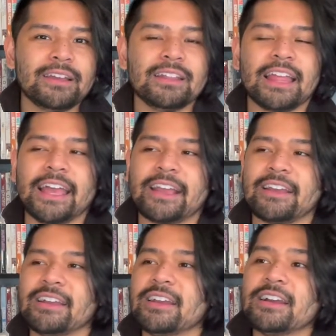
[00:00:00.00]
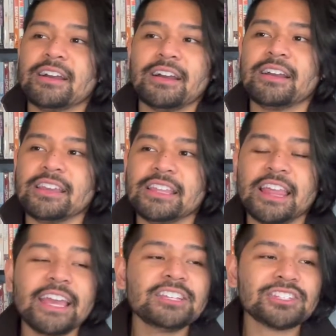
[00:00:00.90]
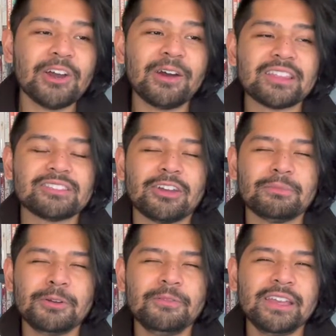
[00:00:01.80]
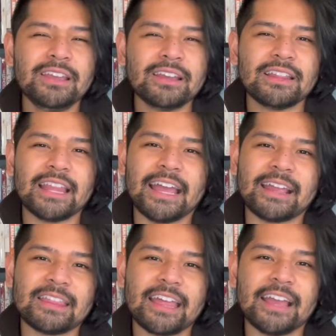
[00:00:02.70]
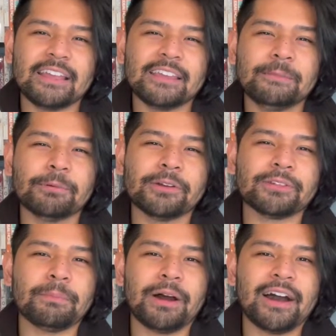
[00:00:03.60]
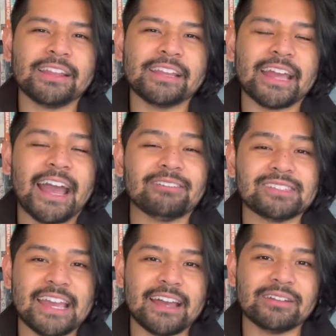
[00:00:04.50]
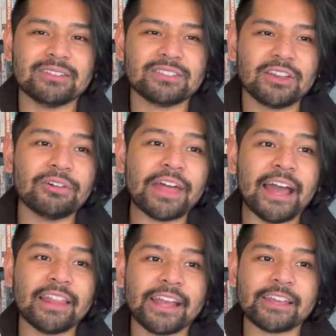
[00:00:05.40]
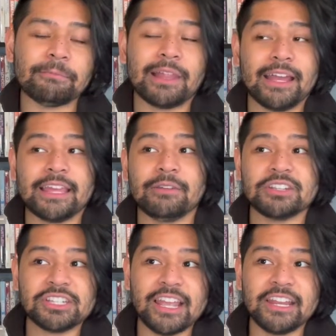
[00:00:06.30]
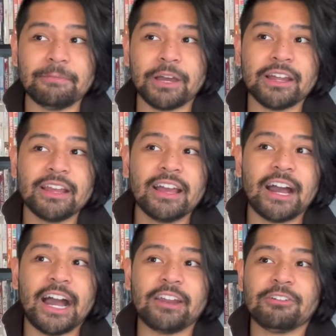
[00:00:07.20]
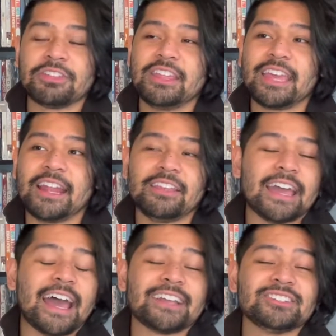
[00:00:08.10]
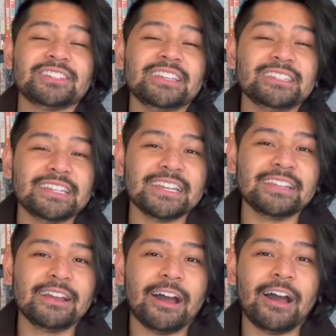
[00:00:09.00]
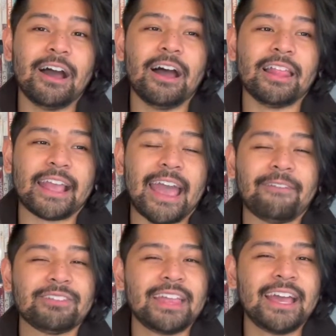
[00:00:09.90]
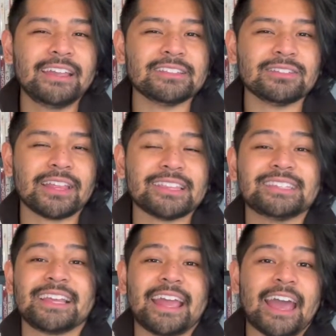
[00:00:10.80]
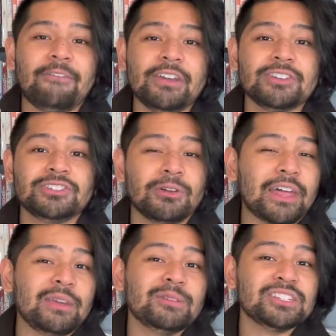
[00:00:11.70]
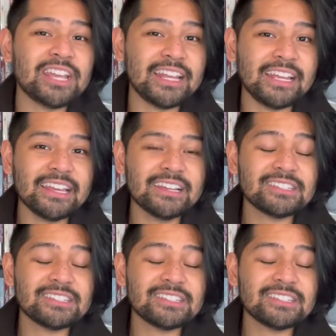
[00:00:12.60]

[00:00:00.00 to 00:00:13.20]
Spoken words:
They show at the start of the movie, that he burned a body in the house down. So that, implied that he was shady. But I don't think any of the actions he did, after that, until, the second half, showed that he was shady.